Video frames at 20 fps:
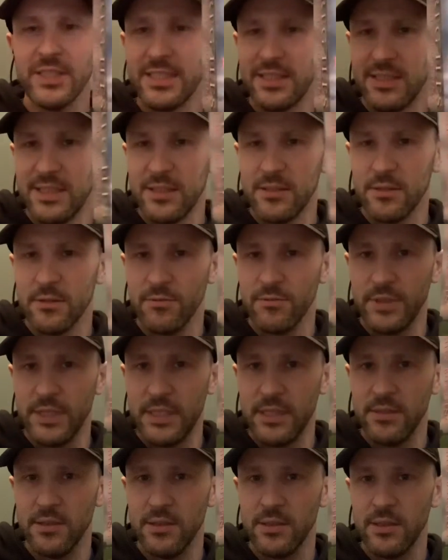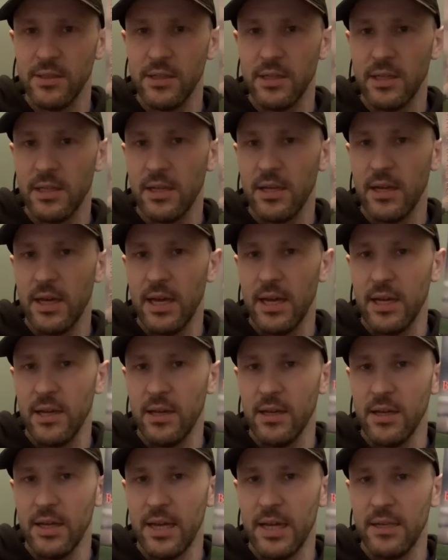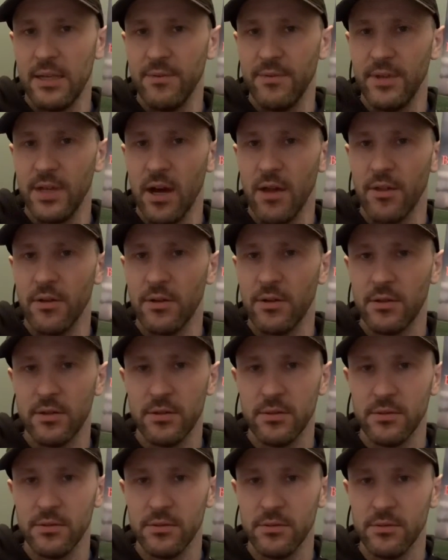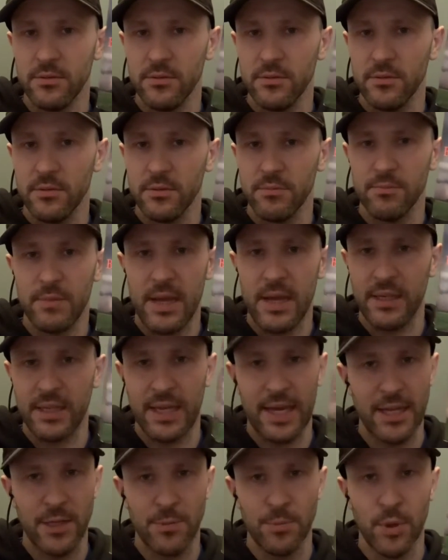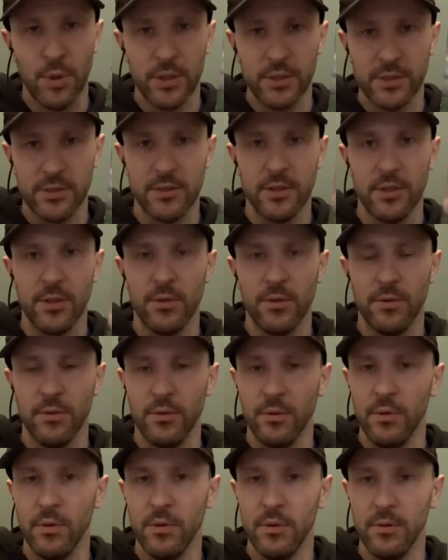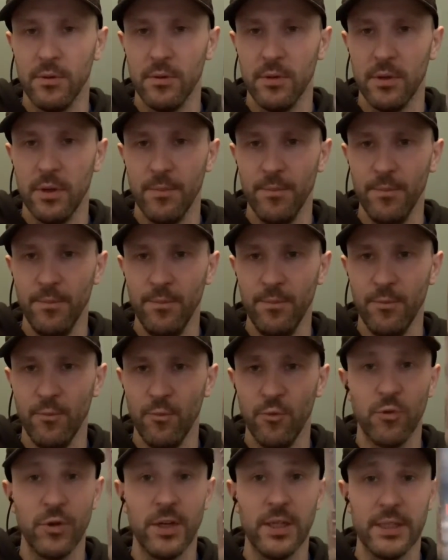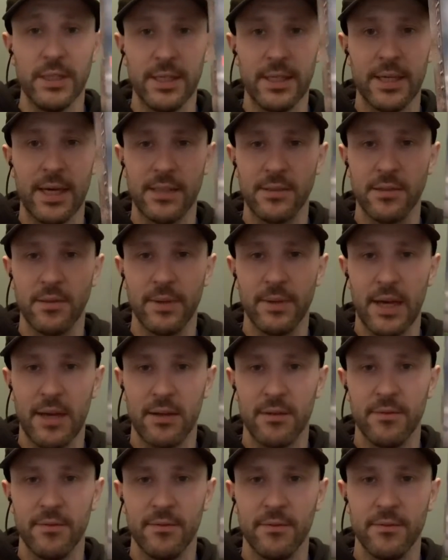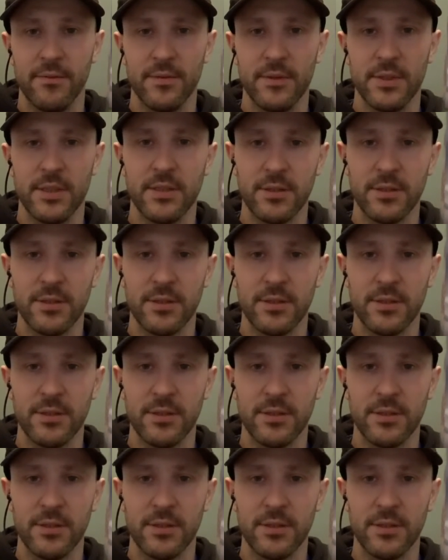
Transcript: need to read any of the other Pen Cage books to really get something out of this